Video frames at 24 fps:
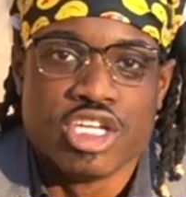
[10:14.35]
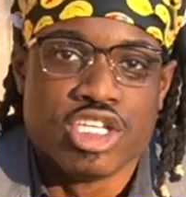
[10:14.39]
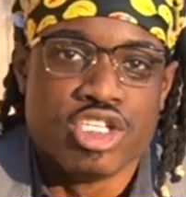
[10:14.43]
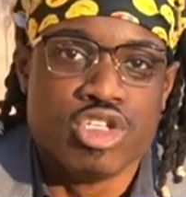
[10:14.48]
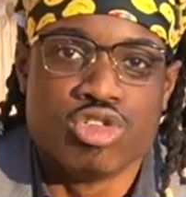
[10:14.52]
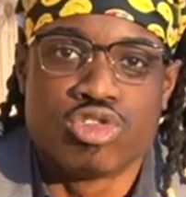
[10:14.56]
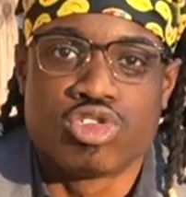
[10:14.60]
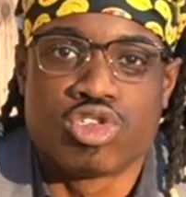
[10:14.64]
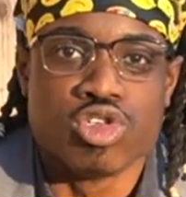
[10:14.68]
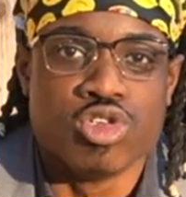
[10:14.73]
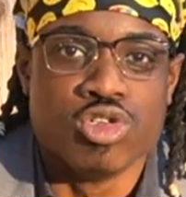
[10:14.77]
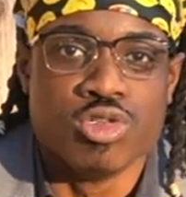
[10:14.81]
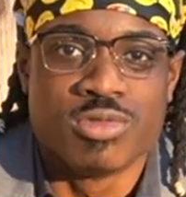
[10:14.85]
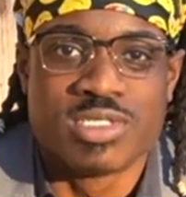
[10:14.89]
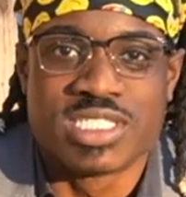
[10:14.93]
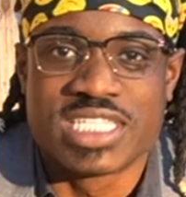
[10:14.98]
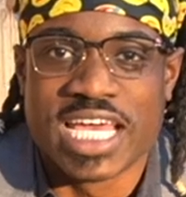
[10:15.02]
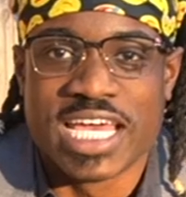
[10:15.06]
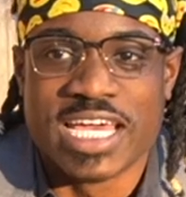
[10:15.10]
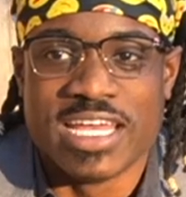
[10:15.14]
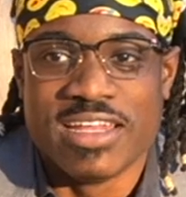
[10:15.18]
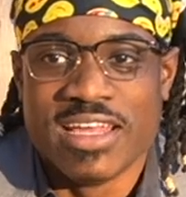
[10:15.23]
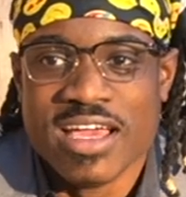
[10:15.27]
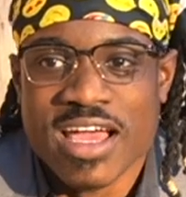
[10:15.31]
YouTube
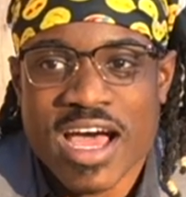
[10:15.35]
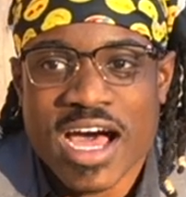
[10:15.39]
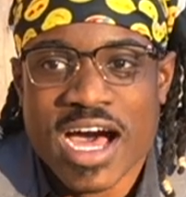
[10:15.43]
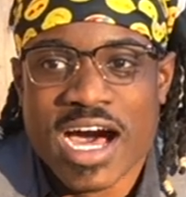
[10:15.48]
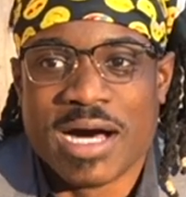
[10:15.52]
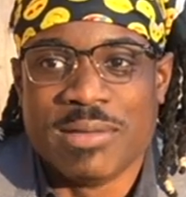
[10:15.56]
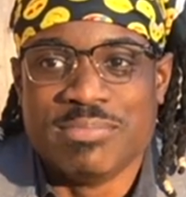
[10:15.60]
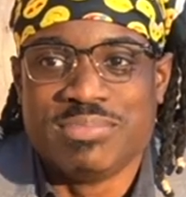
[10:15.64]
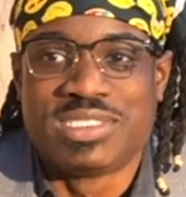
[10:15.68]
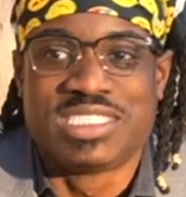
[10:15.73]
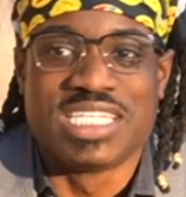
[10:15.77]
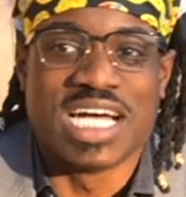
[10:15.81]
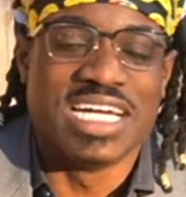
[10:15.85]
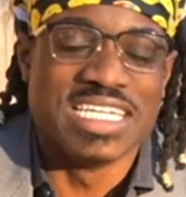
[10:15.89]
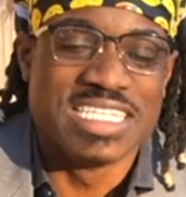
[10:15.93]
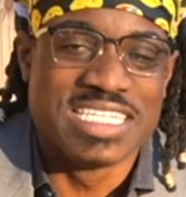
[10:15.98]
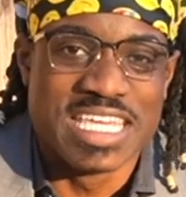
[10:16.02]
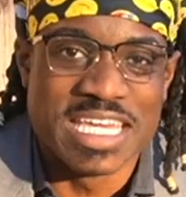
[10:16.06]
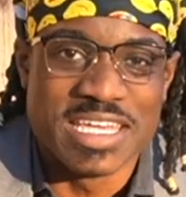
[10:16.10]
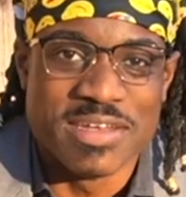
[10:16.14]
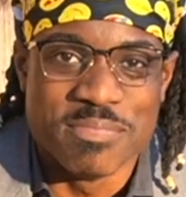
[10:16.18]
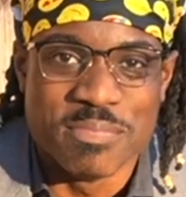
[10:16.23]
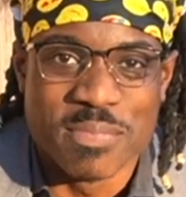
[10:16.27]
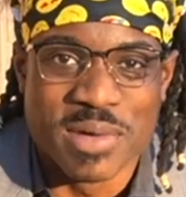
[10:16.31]
said I'm done
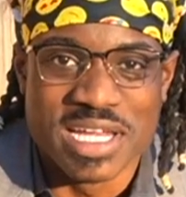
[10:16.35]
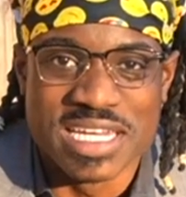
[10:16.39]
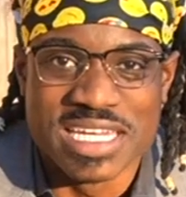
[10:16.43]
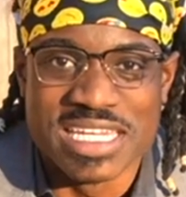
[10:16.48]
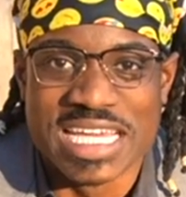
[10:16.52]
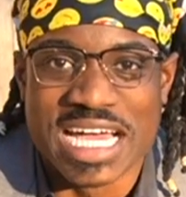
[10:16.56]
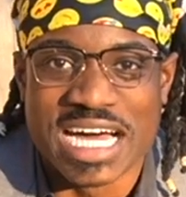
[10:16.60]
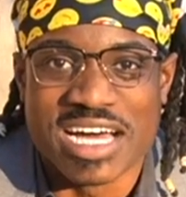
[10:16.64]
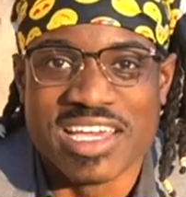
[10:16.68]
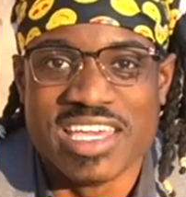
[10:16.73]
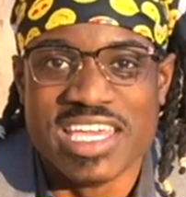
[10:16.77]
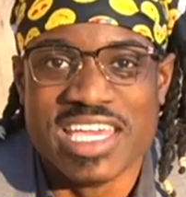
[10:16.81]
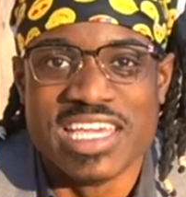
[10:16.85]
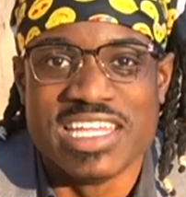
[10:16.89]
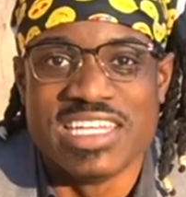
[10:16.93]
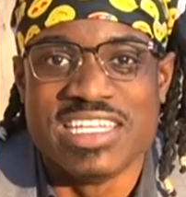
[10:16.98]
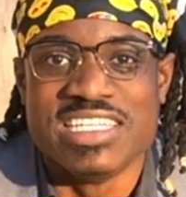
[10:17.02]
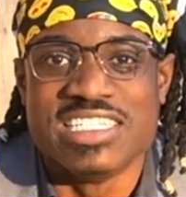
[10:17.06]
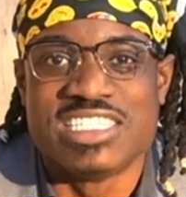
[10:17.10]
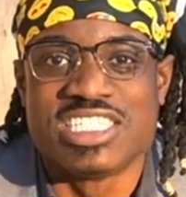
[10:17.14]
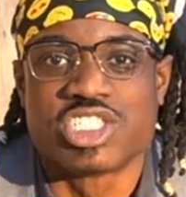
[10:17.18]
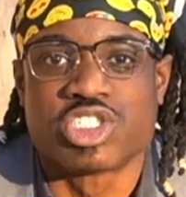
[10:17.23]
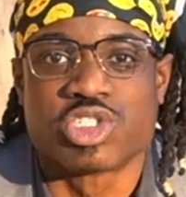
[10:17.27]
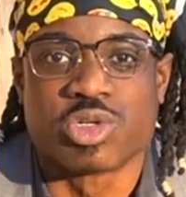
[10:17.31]
getting money out here in
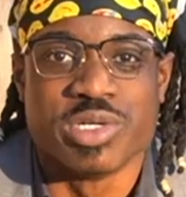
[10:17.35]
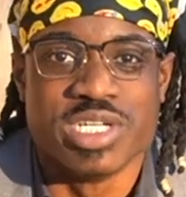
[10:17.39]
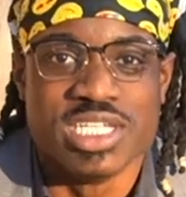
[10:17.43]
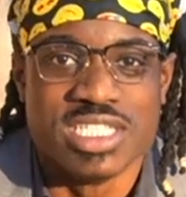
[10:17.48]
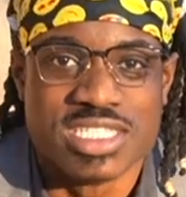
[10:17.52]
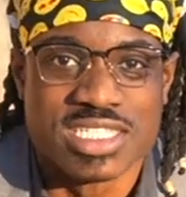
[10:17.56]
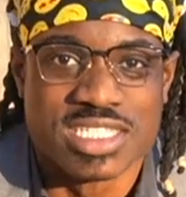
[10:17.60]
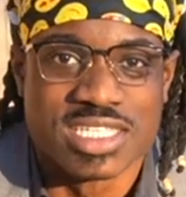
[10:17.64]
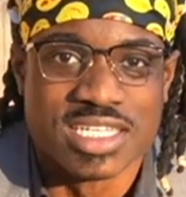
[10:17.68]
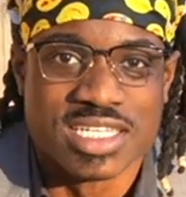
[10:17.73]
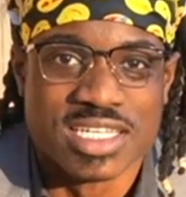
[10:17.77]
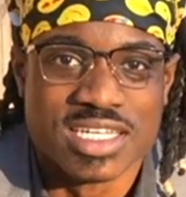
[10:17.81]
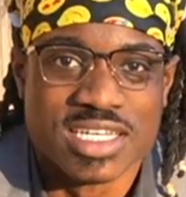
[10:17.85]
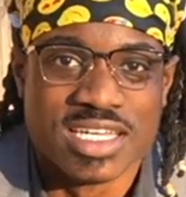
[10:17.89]
these streets.